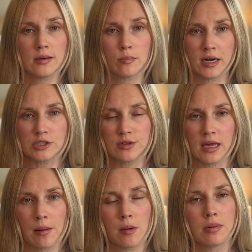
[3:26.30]
of the pressure
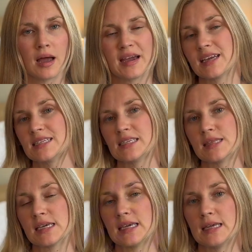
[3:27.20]
that I'm applying is in
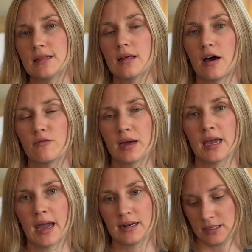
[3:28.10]
the heel of my
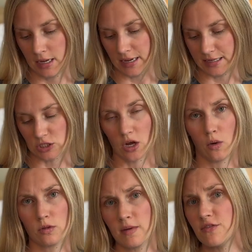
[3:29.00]
hand. It's not
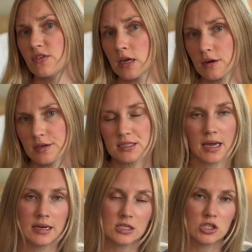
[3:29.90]
with my fingers
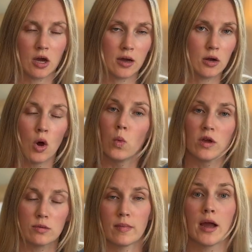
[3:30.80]
and it's not
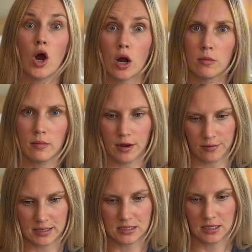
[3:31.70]
with my arm or my
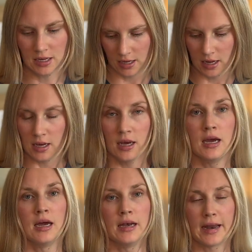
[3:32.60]
wrist.
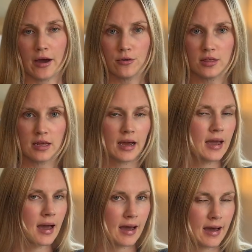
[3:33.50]
Now that I
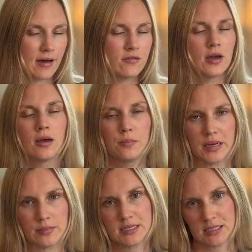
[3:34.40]
have
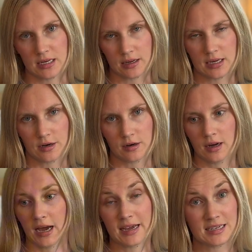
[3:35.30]
baby snug here,
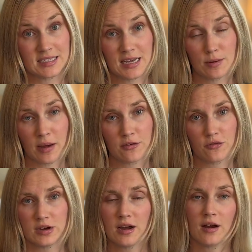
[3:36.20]
I can take my
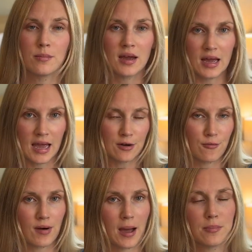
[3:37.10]
free arm
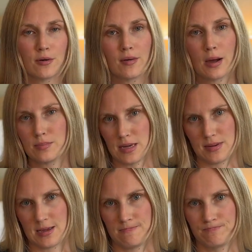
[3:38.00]
and wrap it around
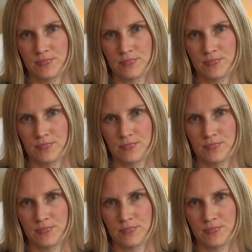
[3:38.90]
baby.